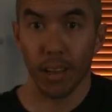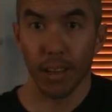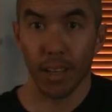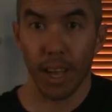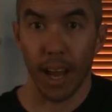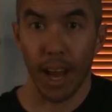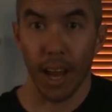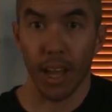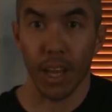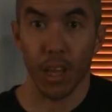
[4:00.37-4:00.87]

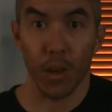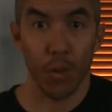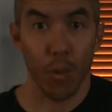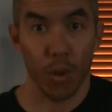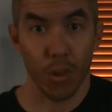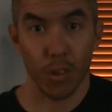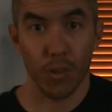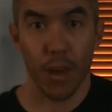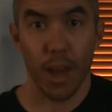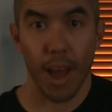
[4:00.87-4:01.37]
Okay. You
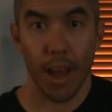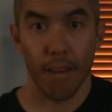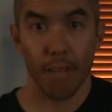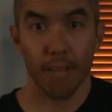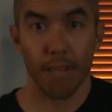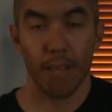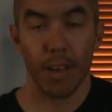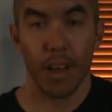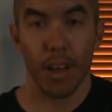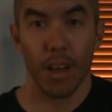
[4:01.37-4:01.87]
also
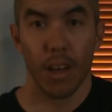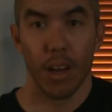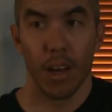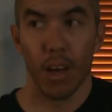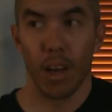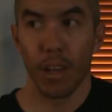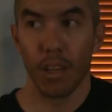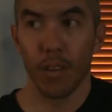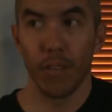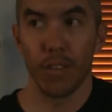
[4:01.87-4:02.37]
have.
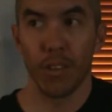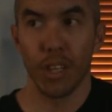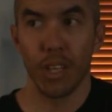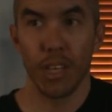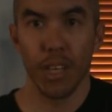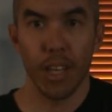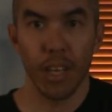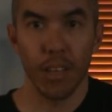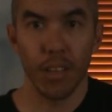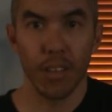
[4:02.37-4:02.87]
You've seen
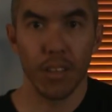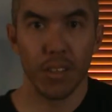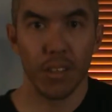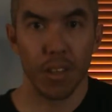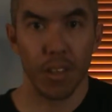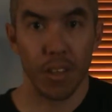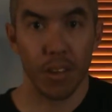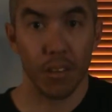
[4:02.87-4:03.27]
these.